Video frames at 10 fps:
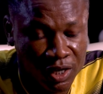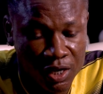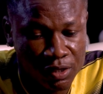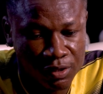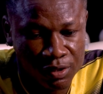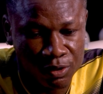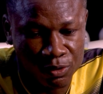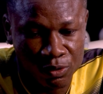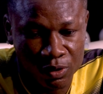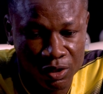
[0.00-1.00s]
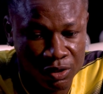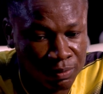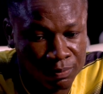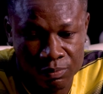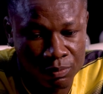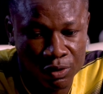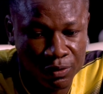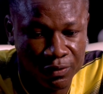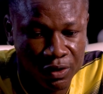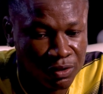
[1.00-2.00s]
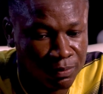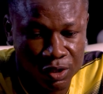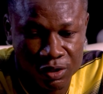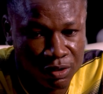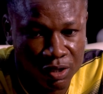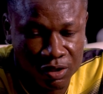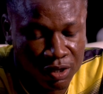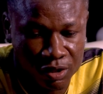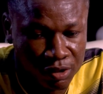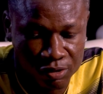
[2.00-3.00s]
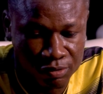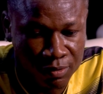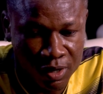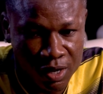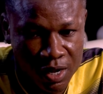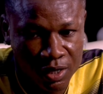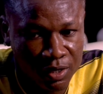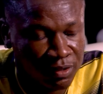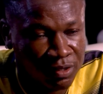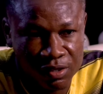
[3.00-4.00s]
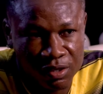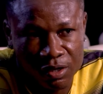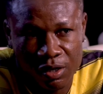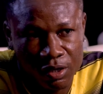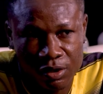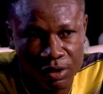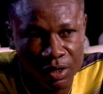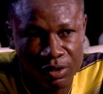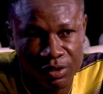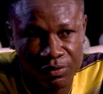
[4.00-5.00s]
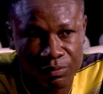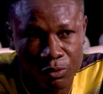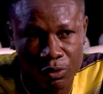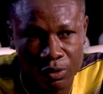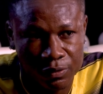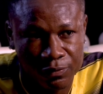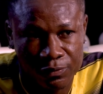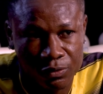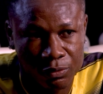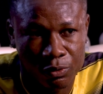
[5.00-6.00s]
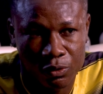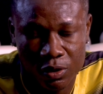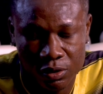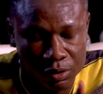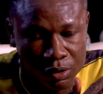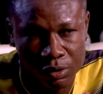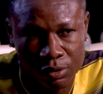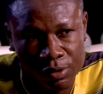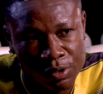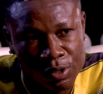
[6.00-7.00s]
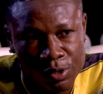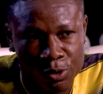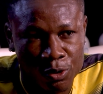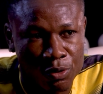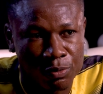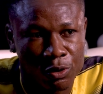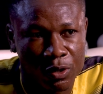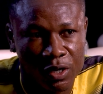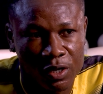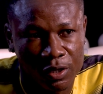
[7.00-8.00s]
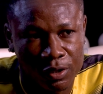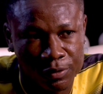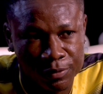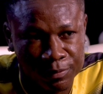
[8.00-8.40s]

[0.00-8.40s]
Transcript: Ghent, it motivates me that I can still achieve more in football and go more higher.